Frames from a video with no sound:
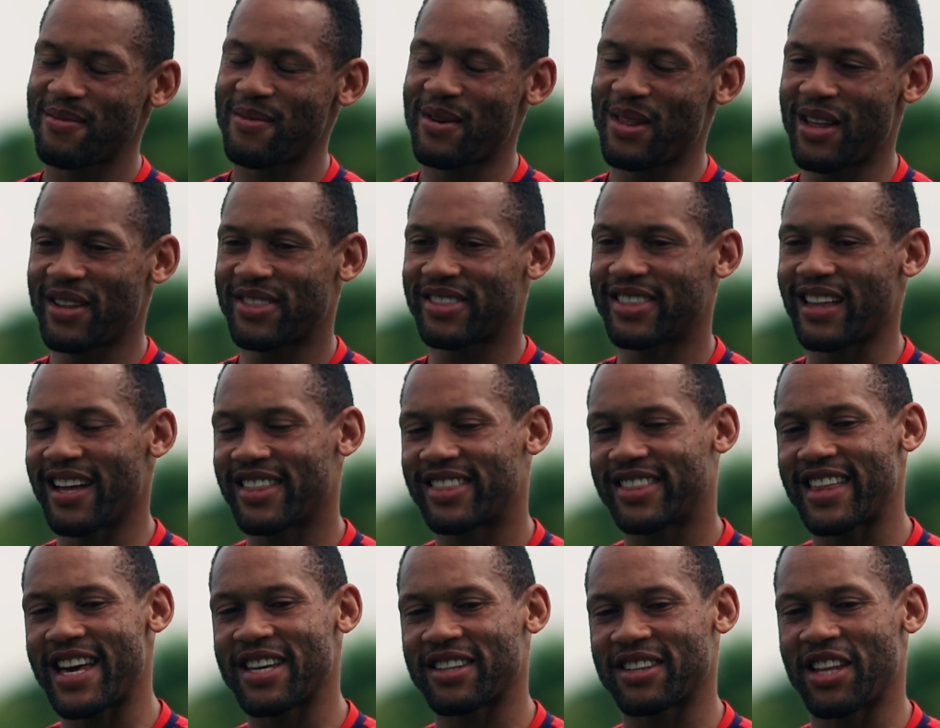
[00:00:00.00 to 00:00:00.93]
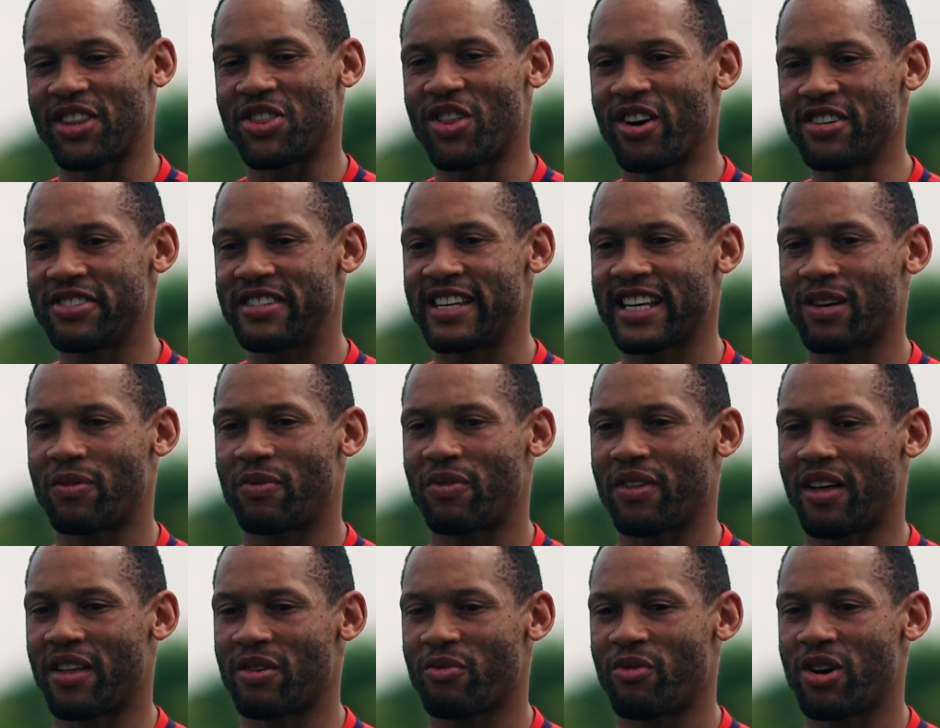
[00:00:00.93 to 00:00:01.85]
Well, I, th I think the nice thing
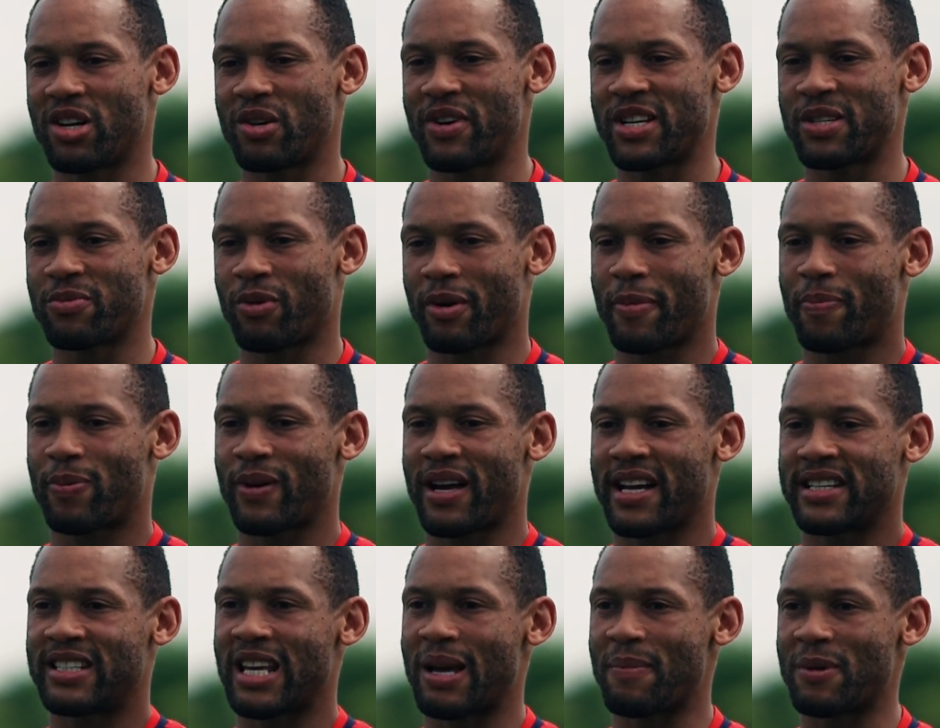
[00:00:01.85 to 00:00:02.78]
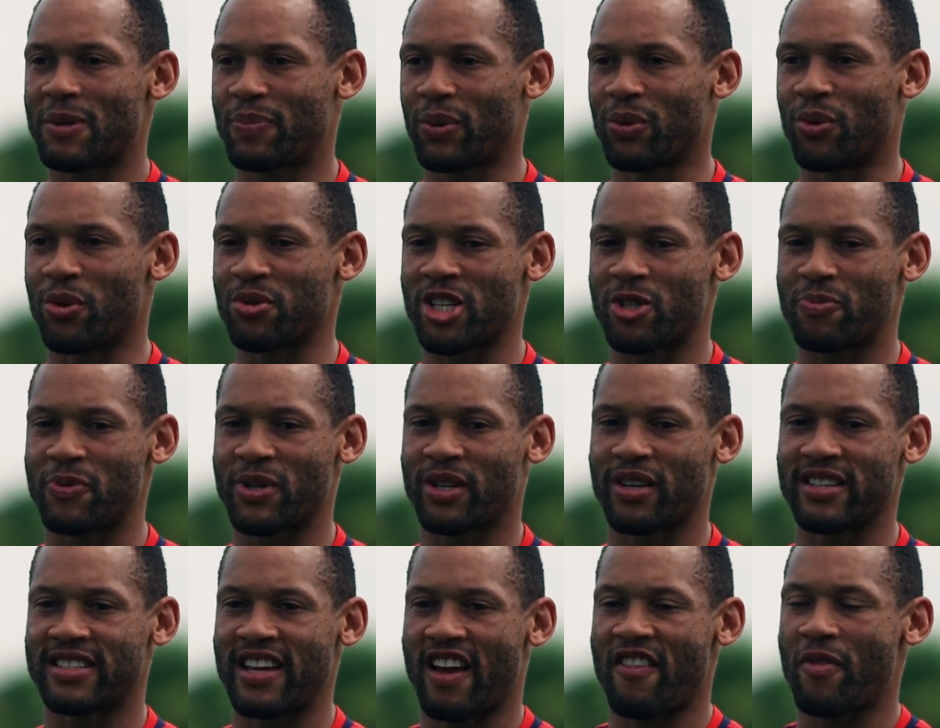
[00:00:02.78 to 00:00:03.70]
of, and the one of the reasons why we play team sports is
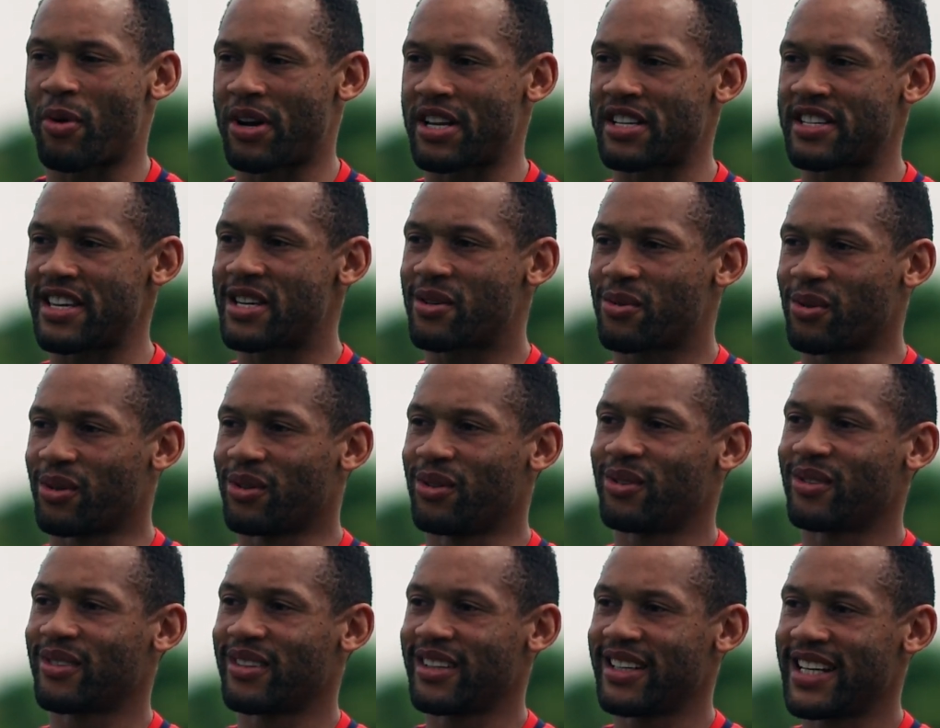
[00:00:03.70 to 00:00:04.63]
because everybody's equal.